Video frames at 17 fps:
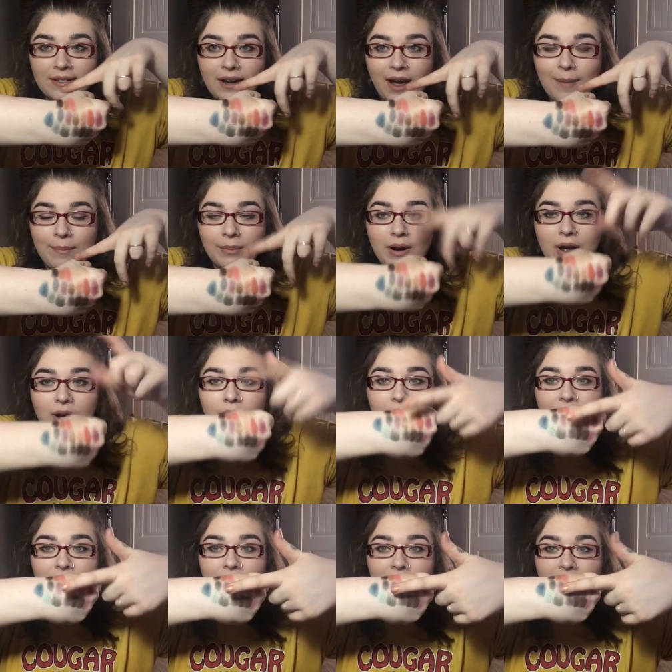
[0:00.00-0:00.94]
top row,
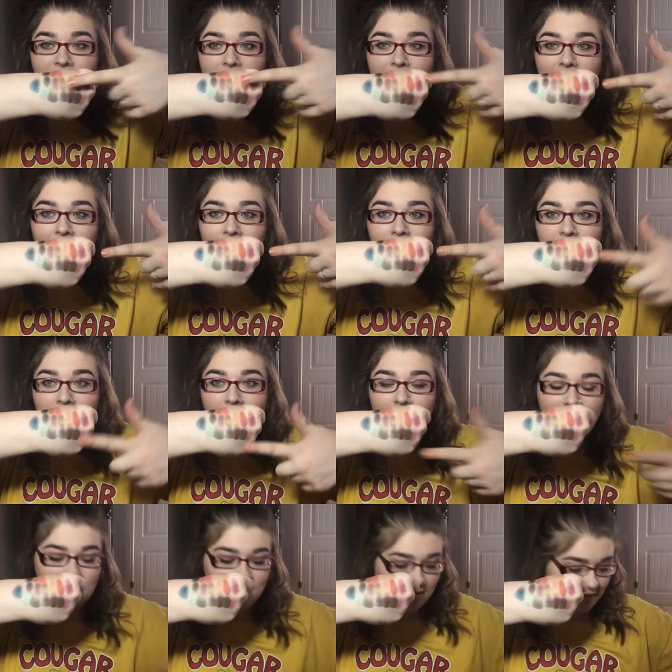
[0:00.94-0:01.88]
this is the second
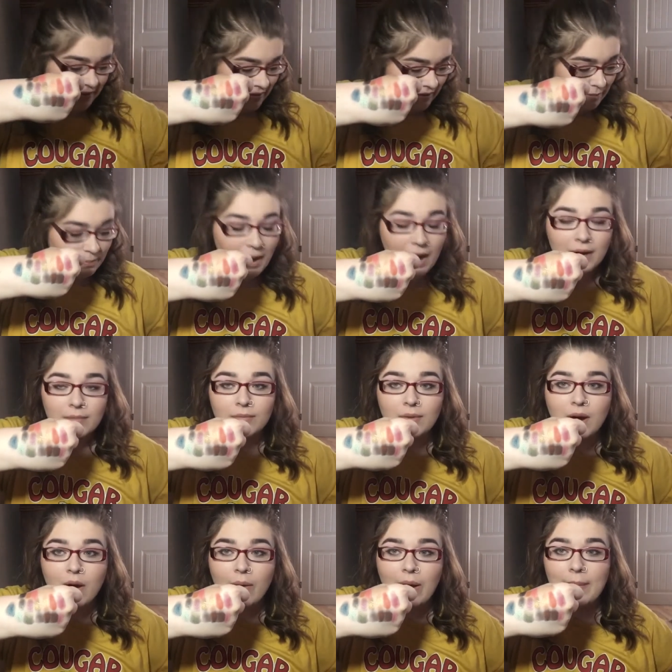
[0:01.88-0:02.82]
row, and this is the bottom
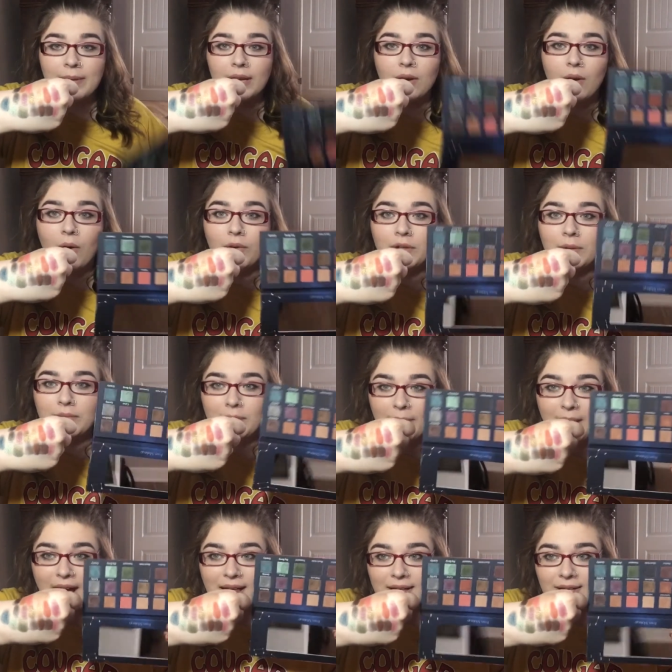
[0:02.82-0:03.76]
row. I'm gonna hold up the
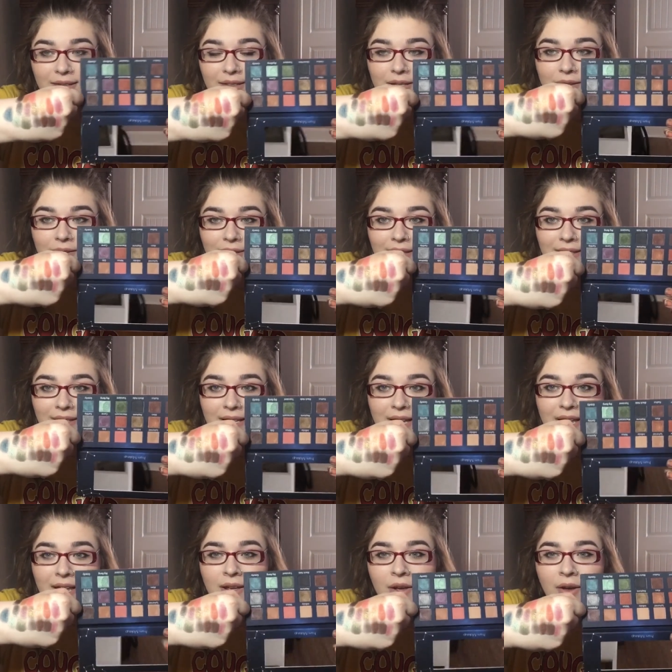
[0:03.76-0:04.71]
palette so you can
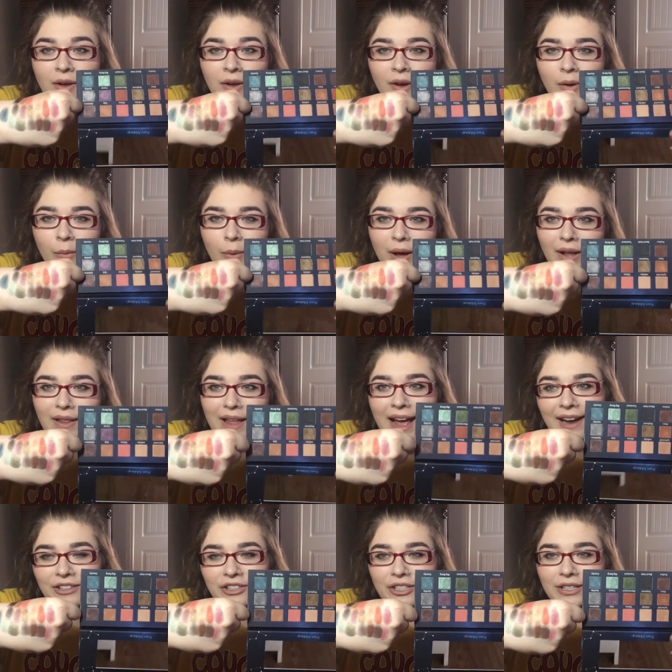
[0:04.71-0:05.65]
see. Well,
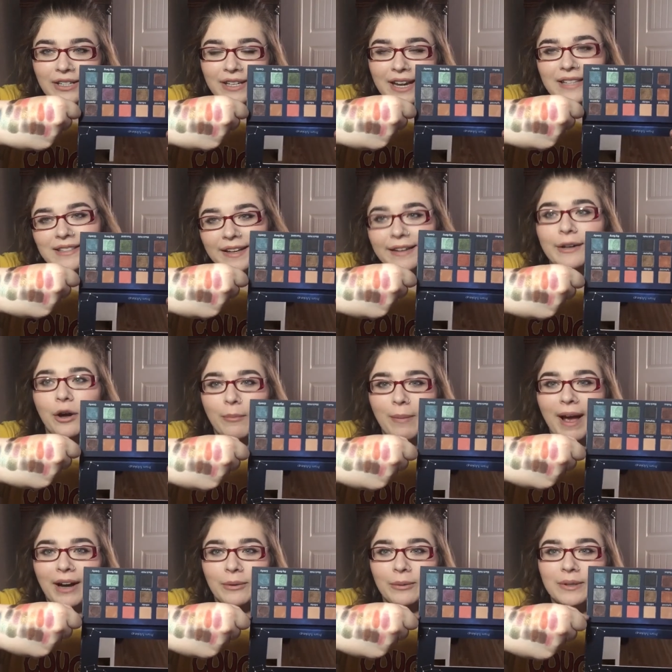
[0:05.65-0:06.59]
actually, it's gonna go
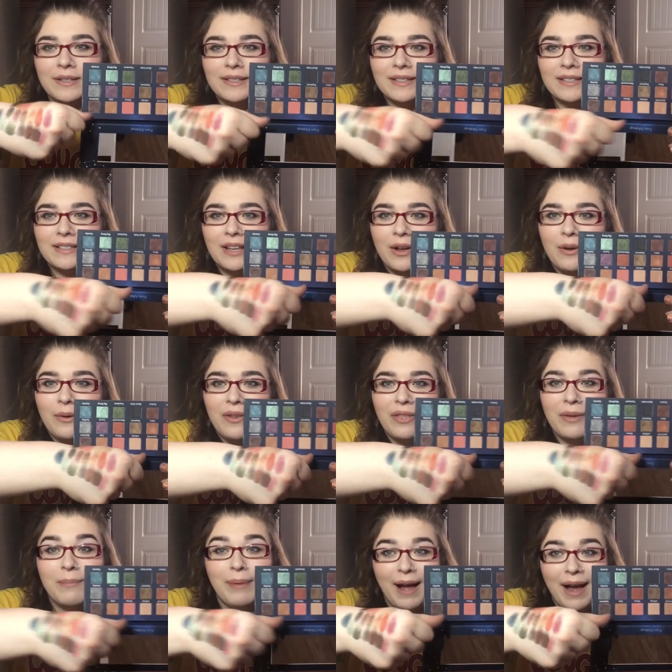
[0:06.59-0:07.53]
backwards. So
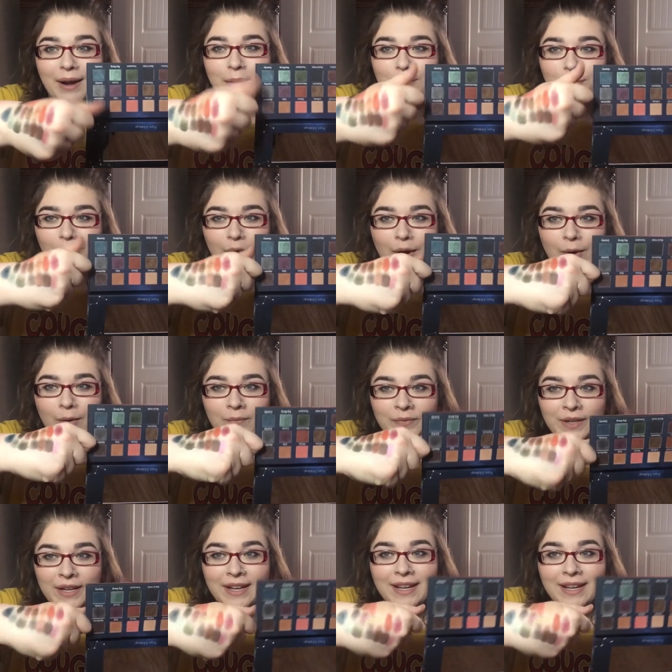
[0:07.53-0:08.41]
the bottom row